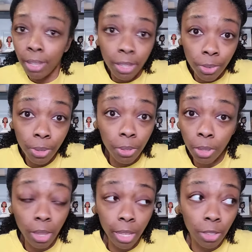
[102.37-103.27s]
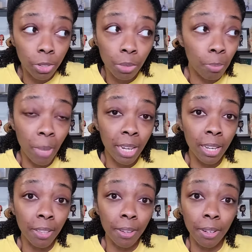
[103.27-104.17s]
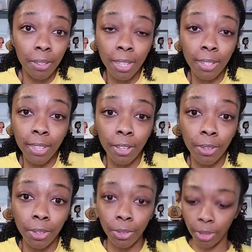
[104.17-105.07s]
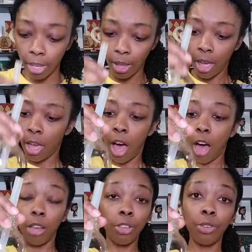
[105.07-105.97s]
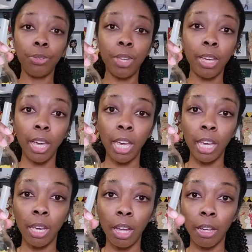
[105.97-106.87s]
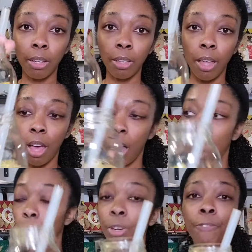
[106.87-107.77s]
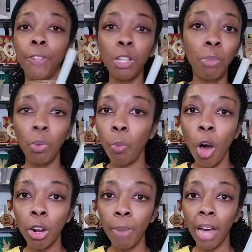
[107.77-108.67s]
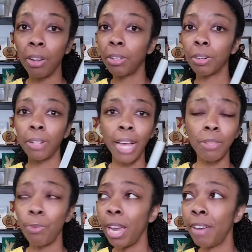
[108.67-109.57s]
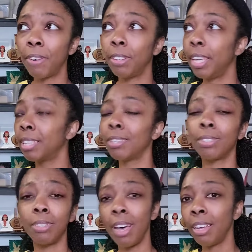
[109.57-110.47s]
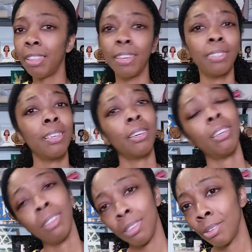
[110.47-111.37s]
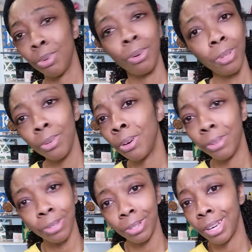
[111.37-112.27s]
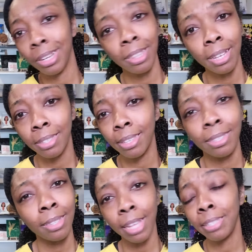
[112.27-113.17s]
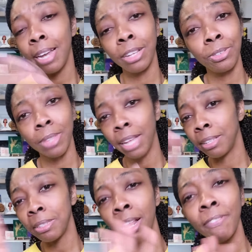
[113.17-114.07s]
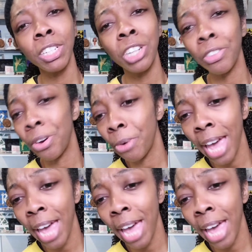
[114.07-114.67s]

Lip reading: You get like there's many other things that you can do, like using a refillable water bottle or glass, whatever. Like there's a ton of things. Like you know there's a ton of things. Let's not do that. Let's love each other, okay?